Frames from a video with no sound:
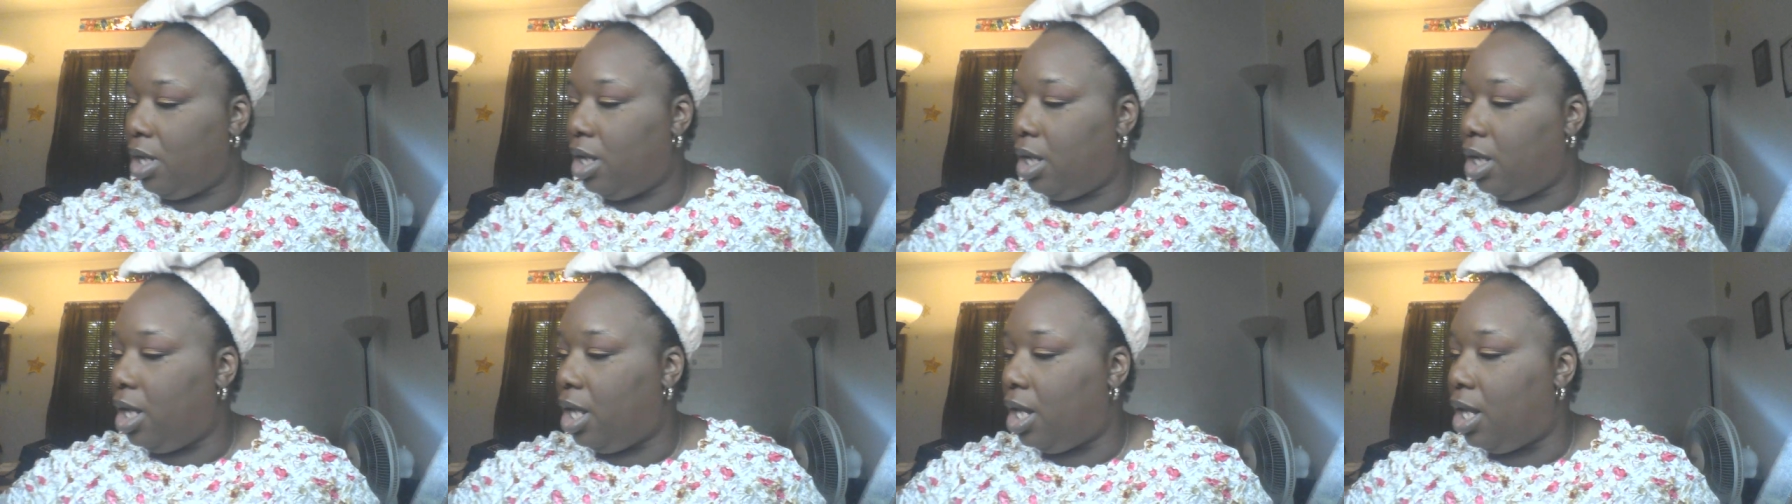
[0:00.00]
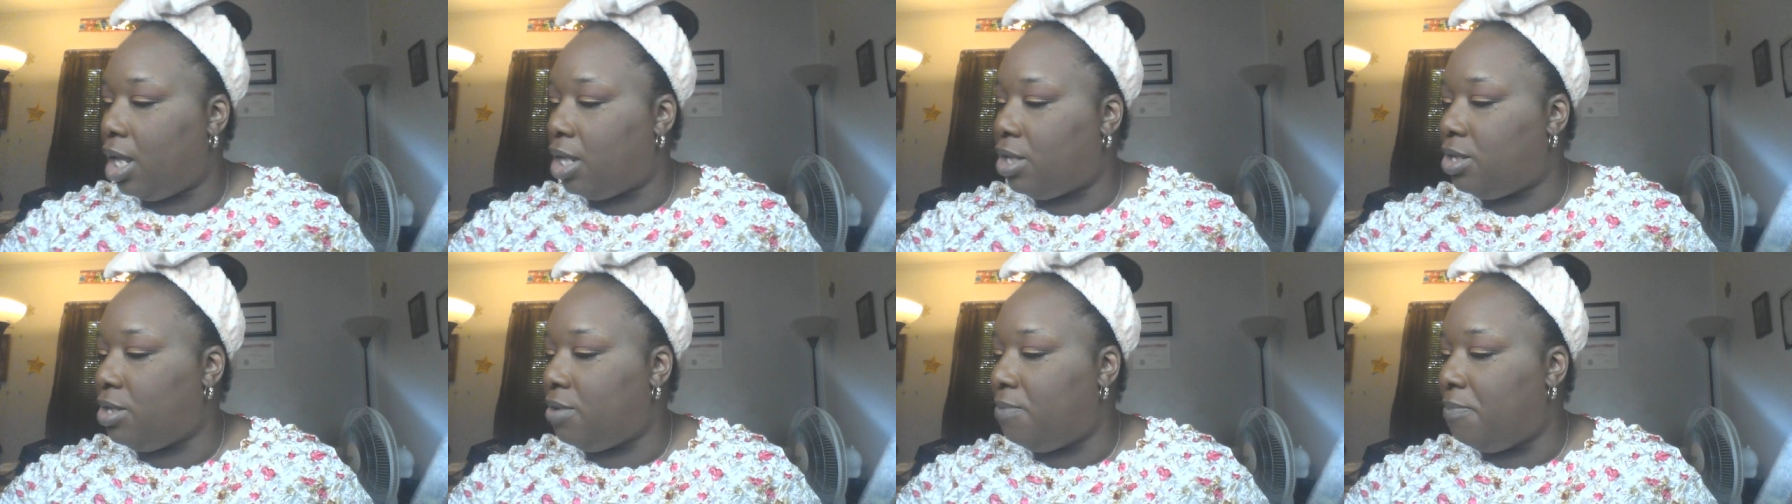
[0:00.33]
And
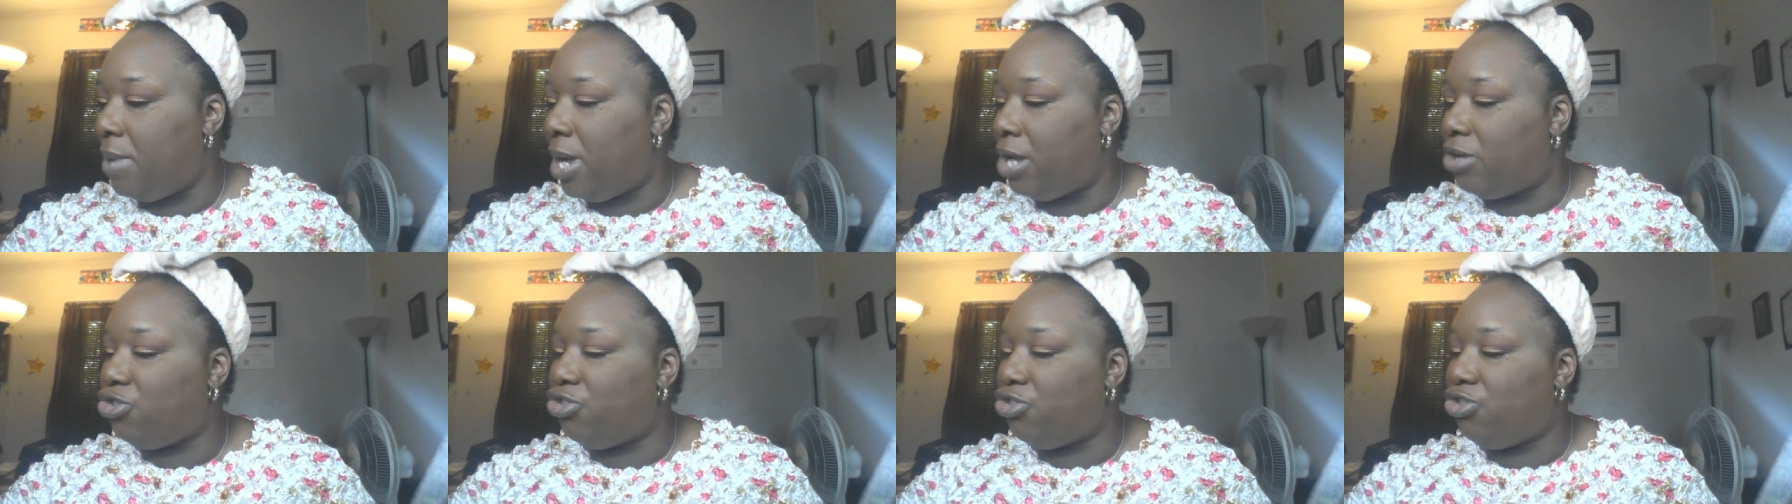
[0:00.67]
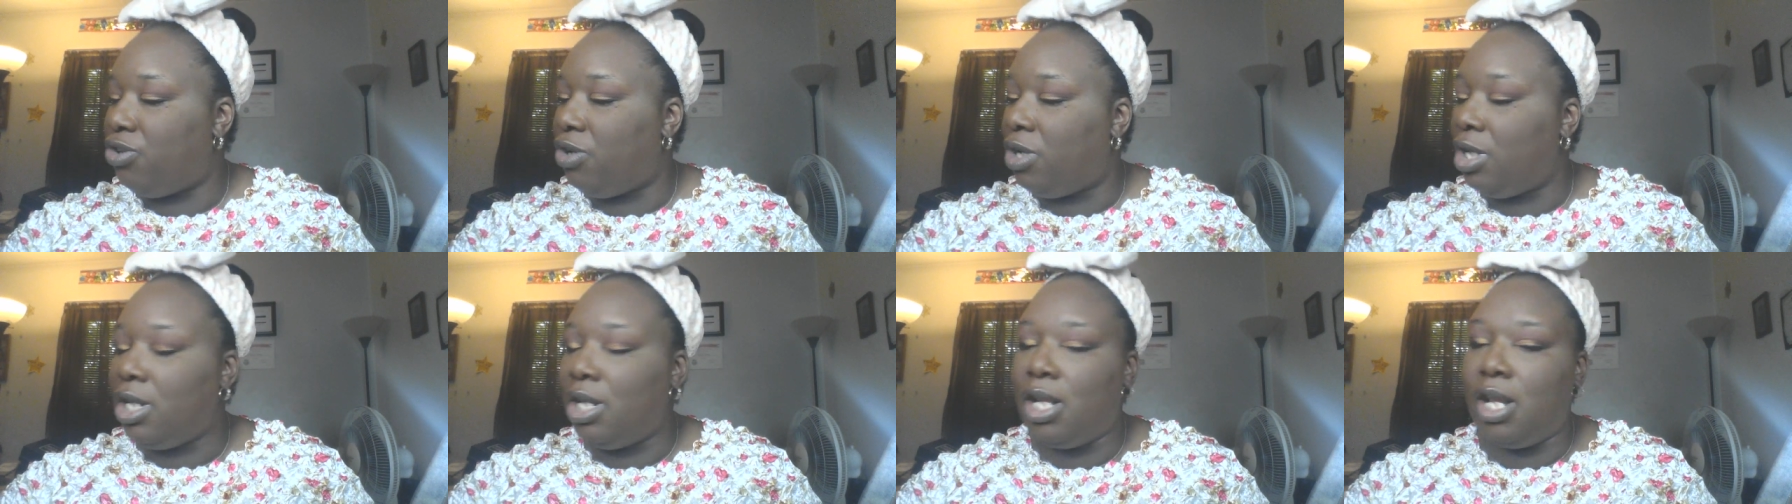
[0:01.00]
that's to match
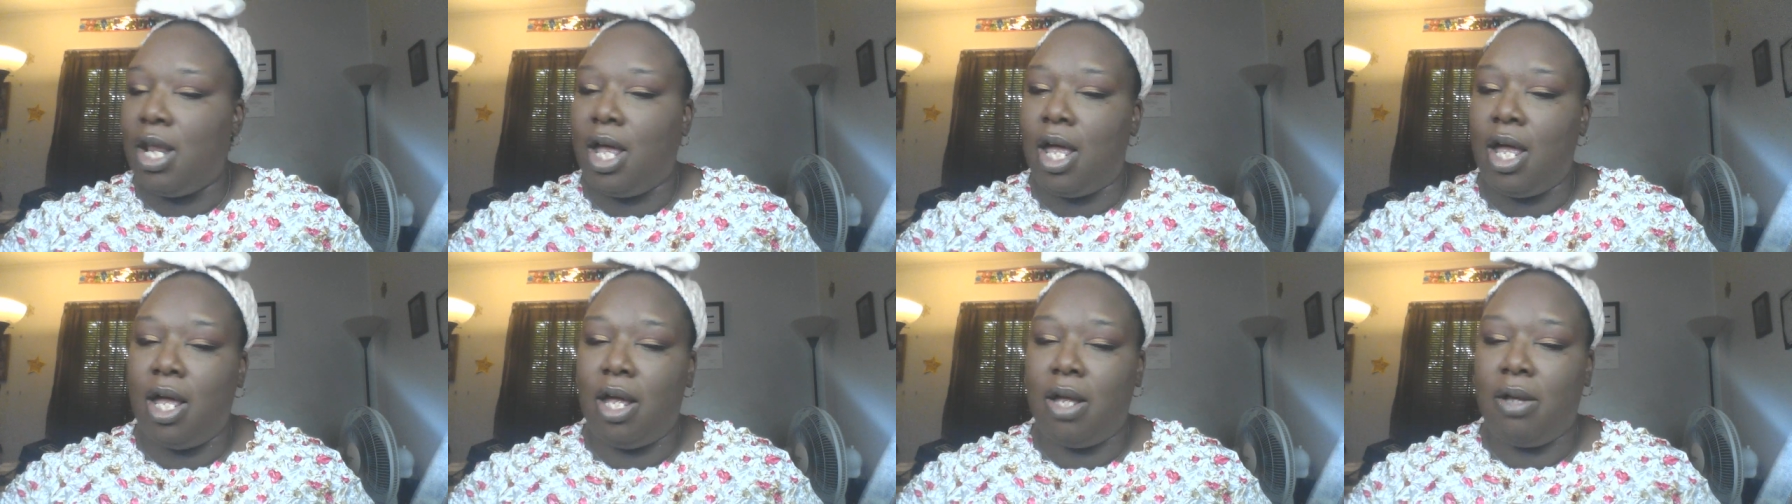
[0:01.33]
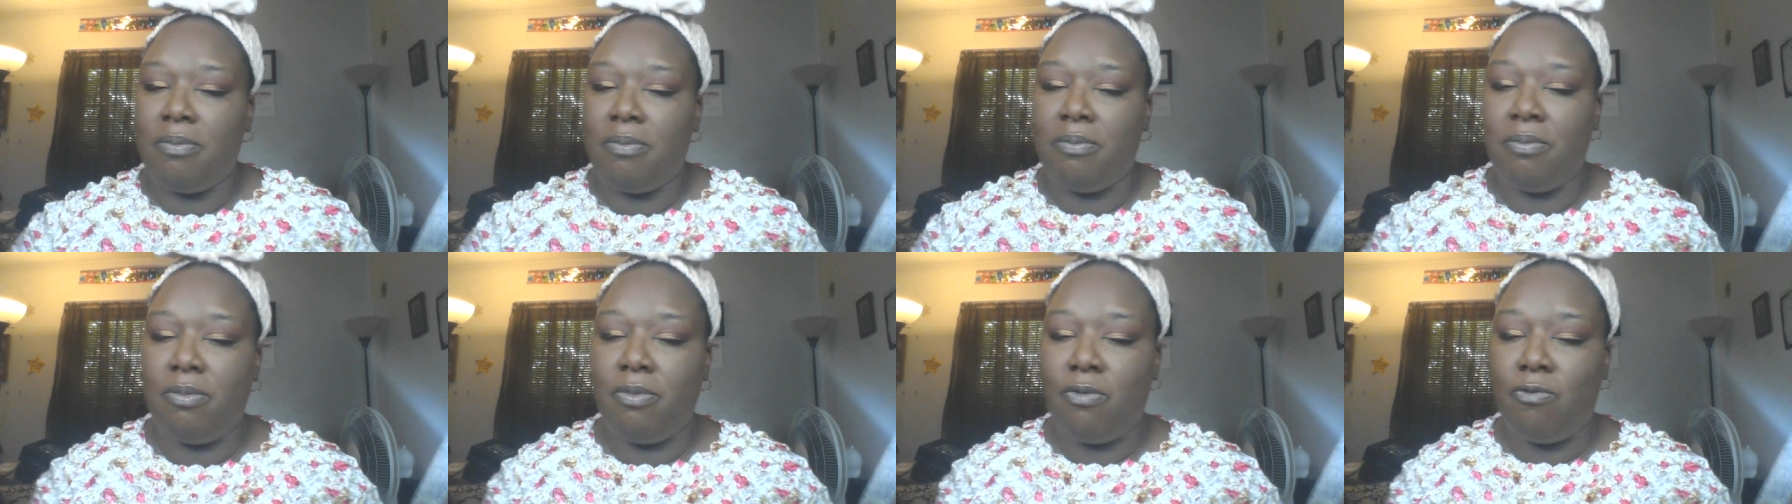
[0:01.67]
the
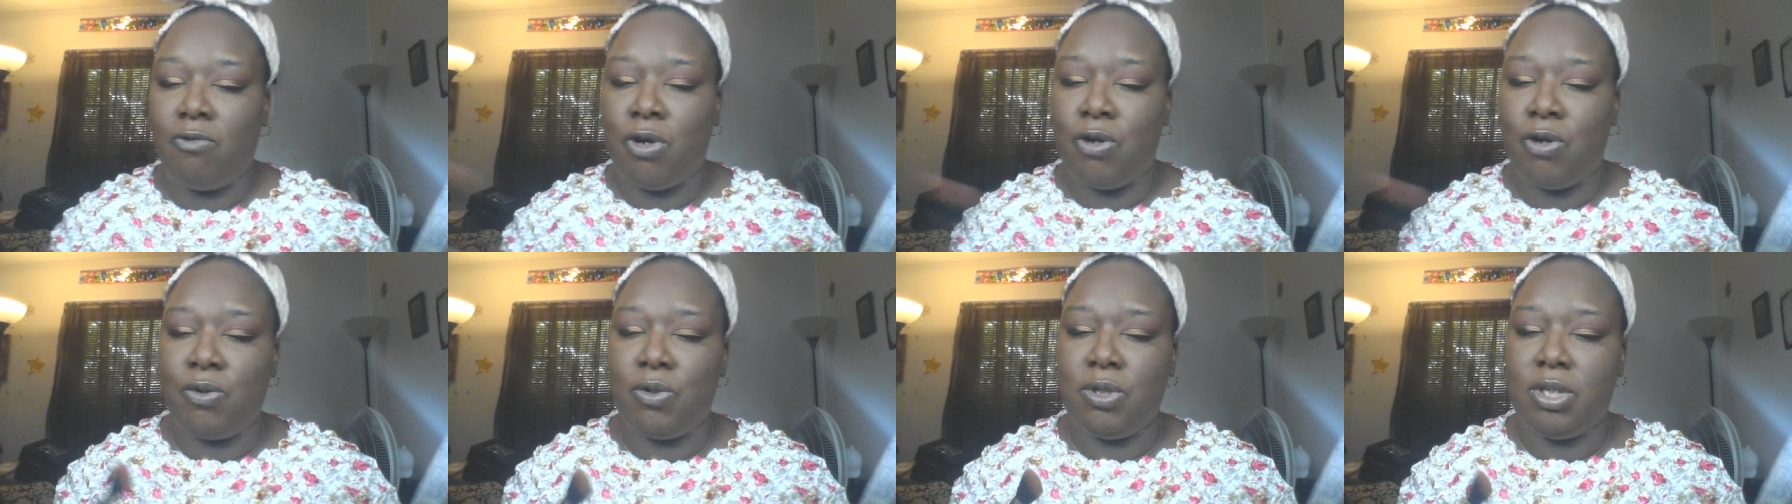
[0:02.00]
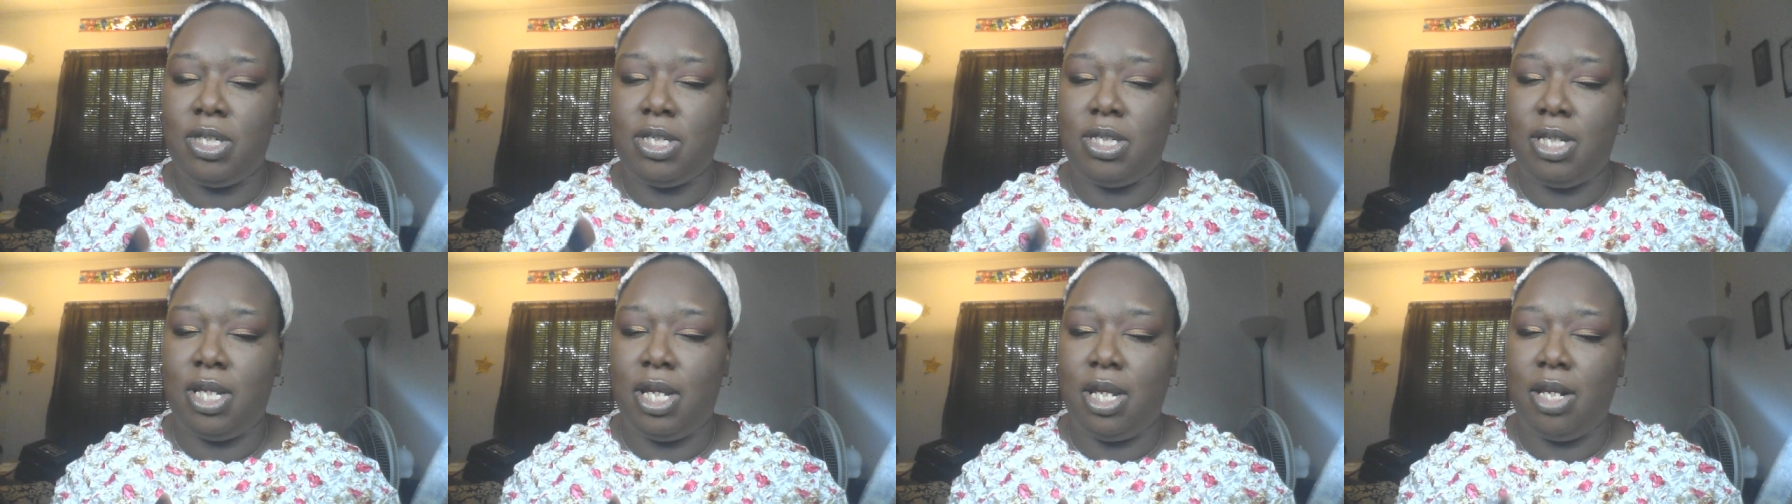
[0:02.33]

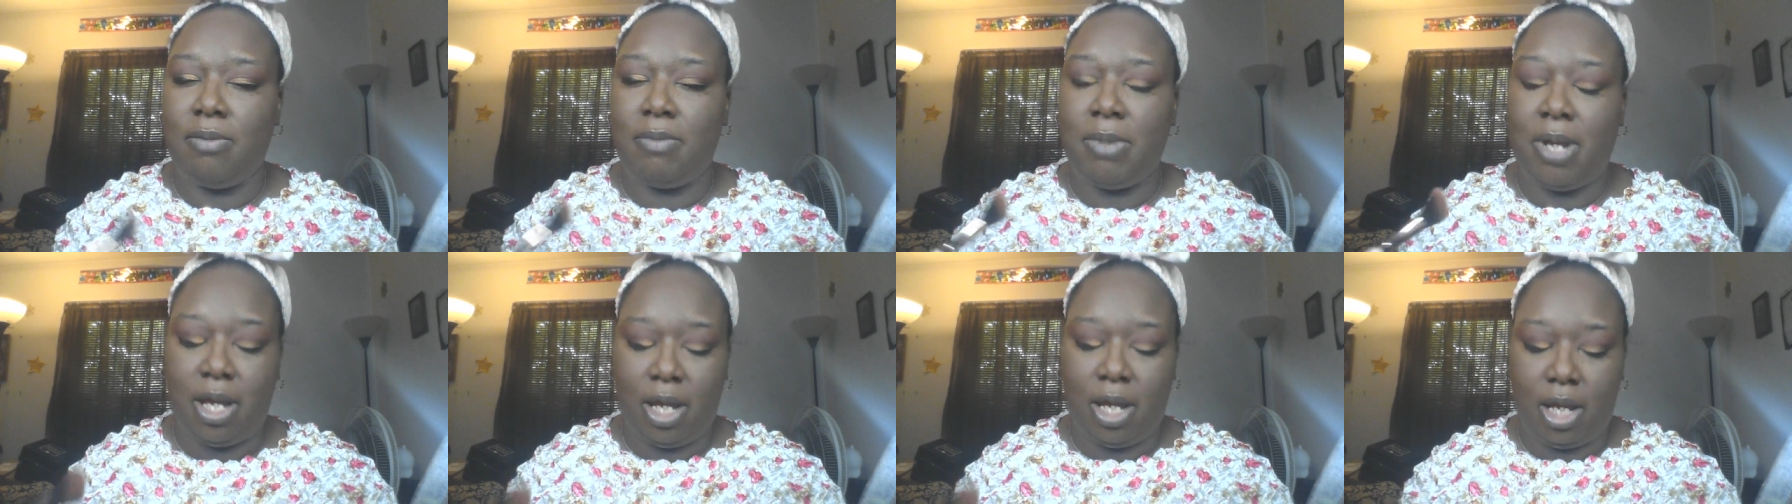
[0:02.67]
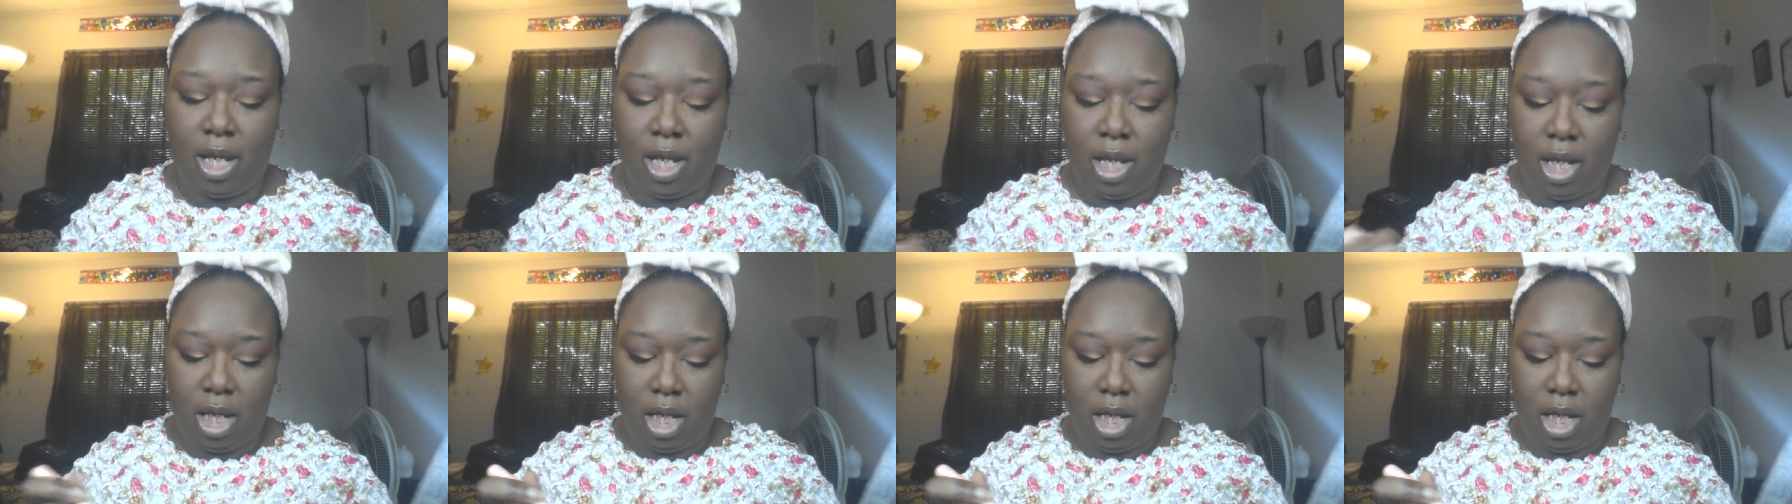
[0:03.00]
roses in my